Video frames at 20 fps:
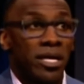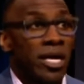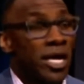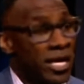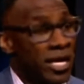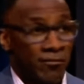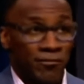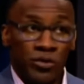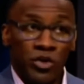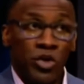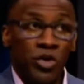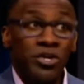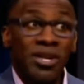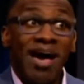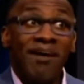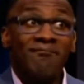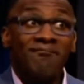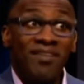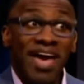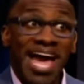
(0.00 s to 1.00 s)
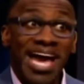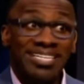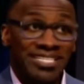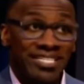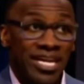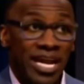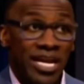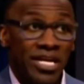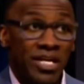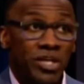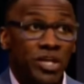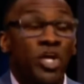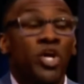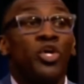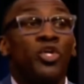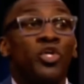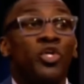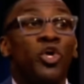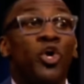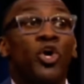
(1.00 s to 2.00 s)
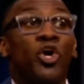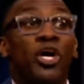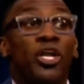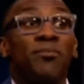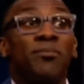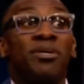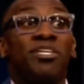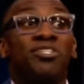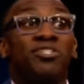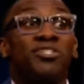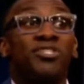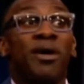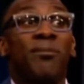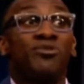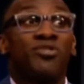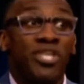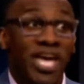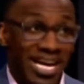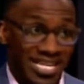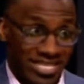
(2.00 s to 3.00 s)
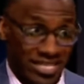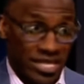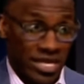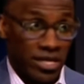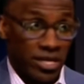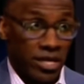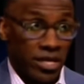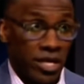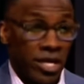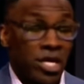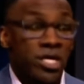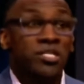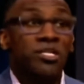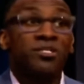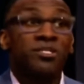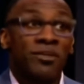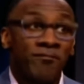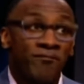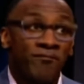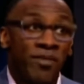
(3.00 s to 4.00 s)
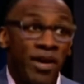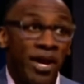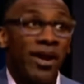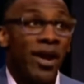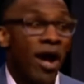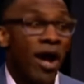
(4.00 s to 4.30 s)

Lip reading: If you're not vaccinated, you're going to be subjected to some very